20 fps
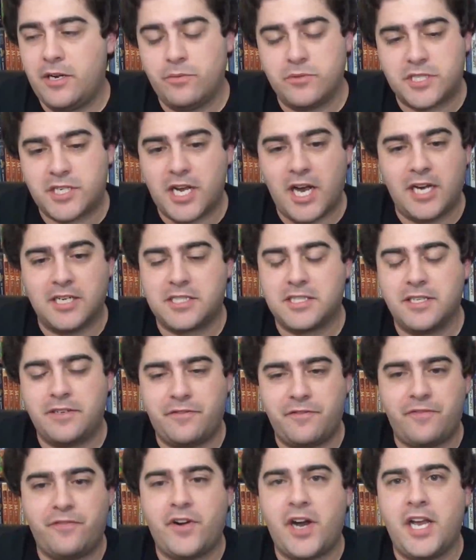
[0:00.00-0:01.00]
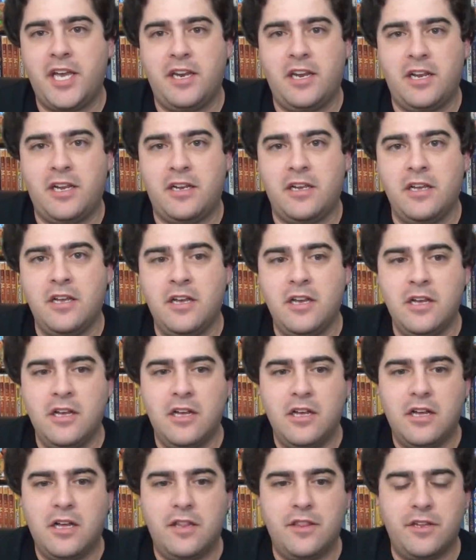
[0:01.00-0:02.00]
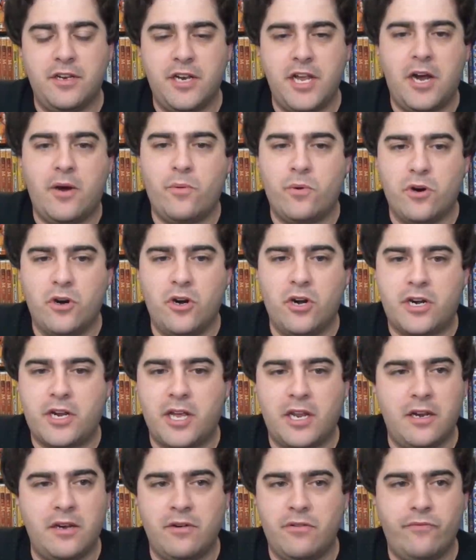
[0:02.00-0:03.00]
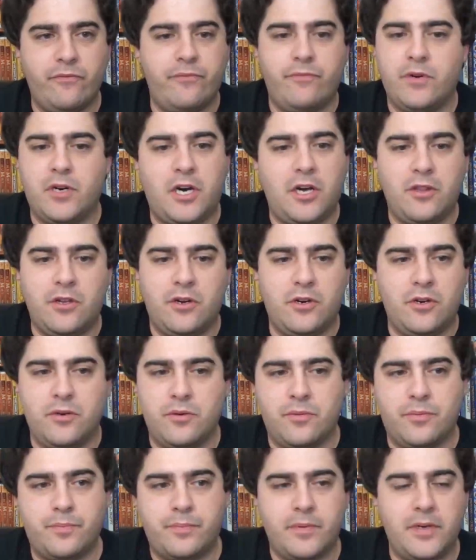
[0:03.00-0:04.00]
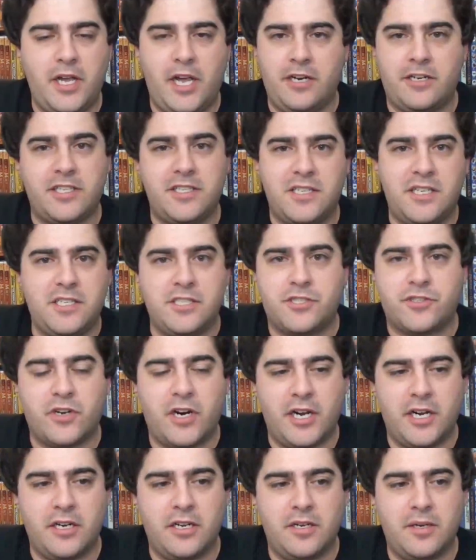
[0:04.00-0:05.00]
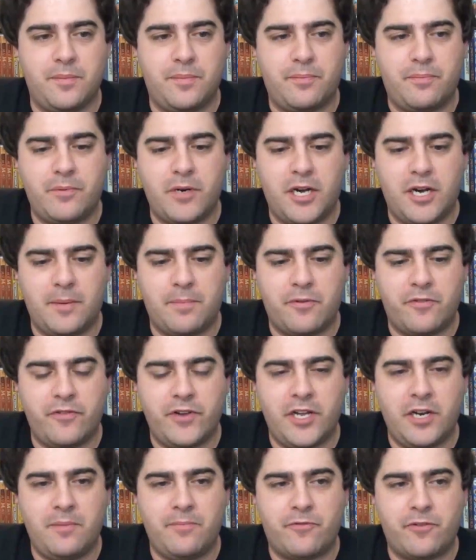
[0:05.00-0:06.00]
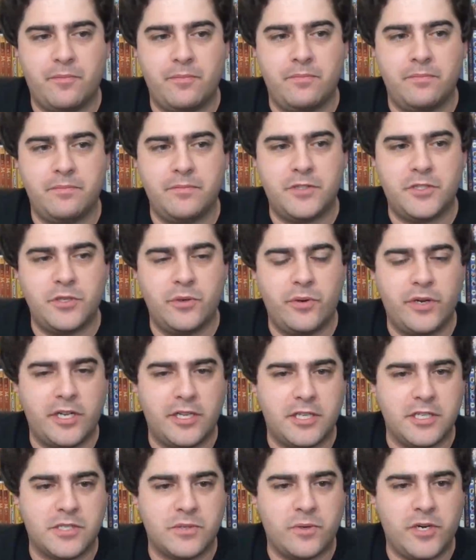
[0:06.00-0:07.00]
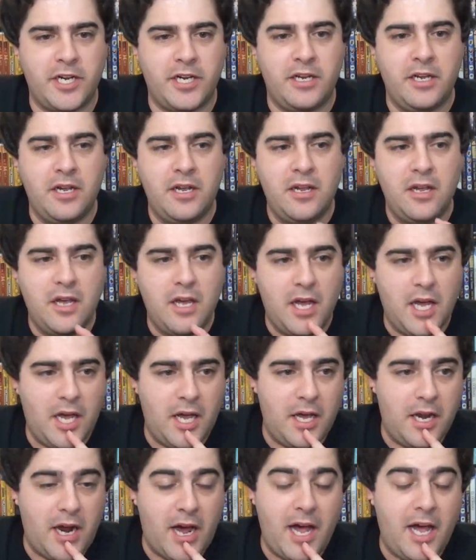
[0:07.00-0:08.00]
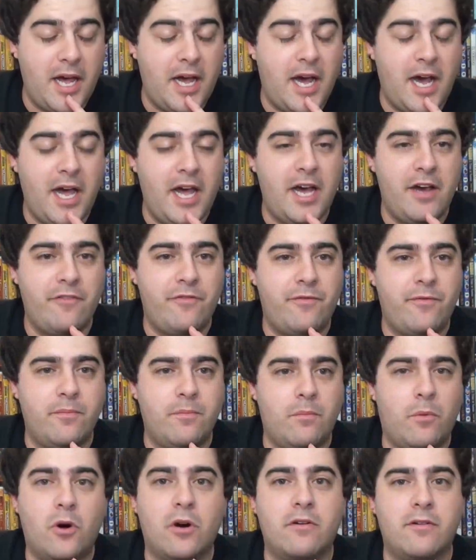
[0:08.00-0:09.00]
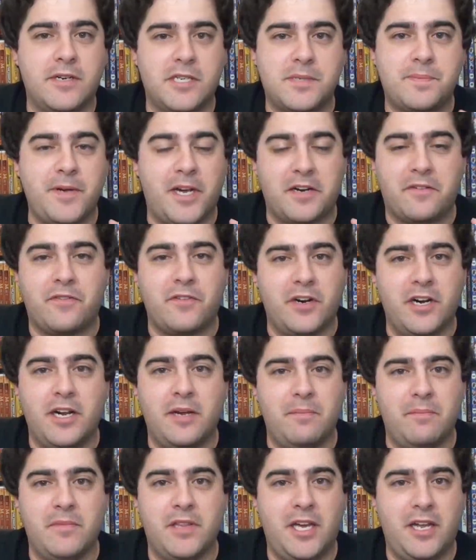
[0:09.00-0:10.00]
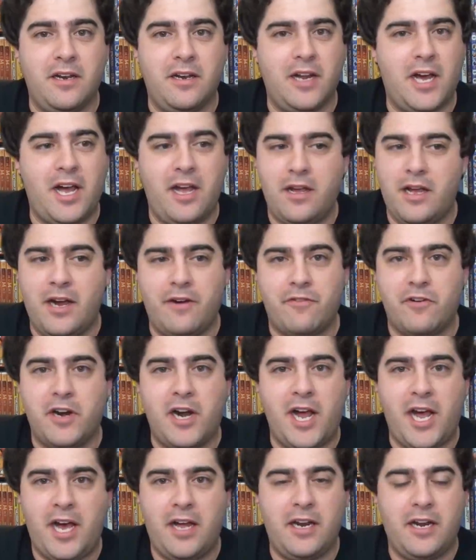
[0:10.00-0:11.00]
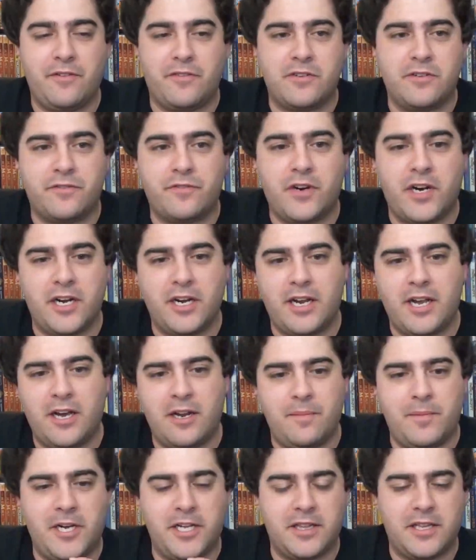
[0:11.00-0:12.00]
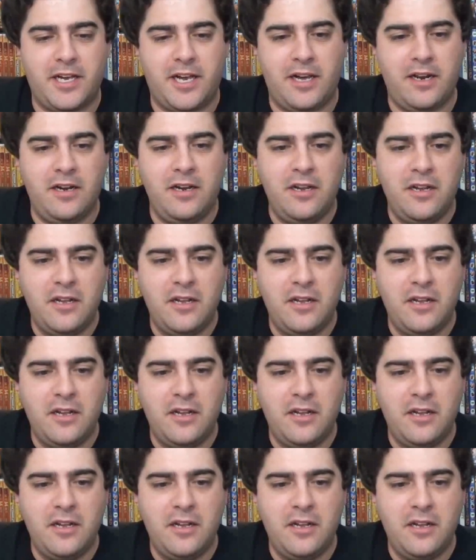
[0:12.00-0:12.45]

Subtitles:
He was constantly fighting the network and other entities trying to prevent him from doing it this way. And I have more respect for him than I ever had after finding out about that.